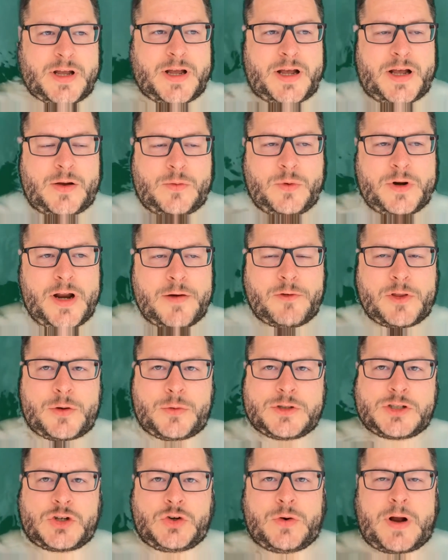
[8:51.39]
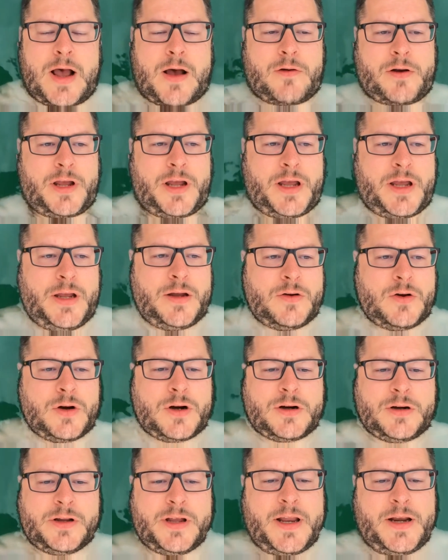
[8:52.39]
Uh, whenever there was crowding
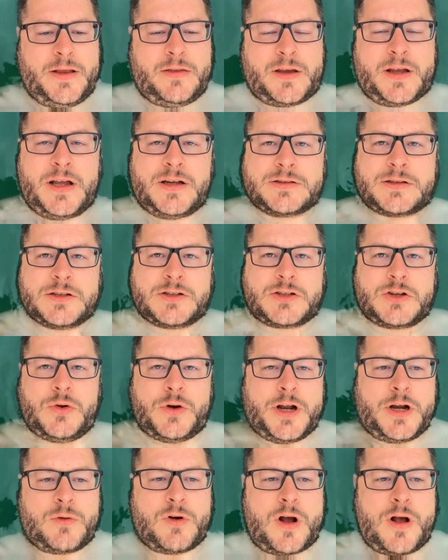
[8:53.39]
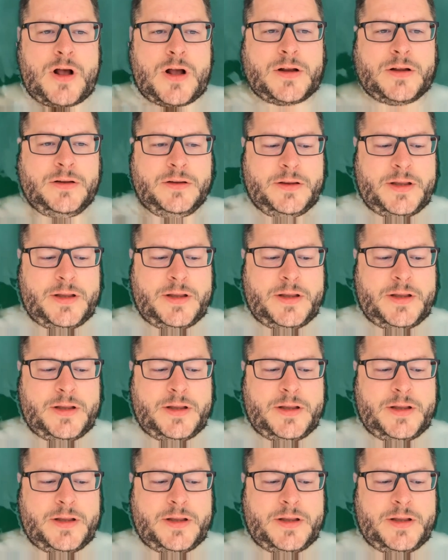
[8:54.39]
or anything else that's going wrong,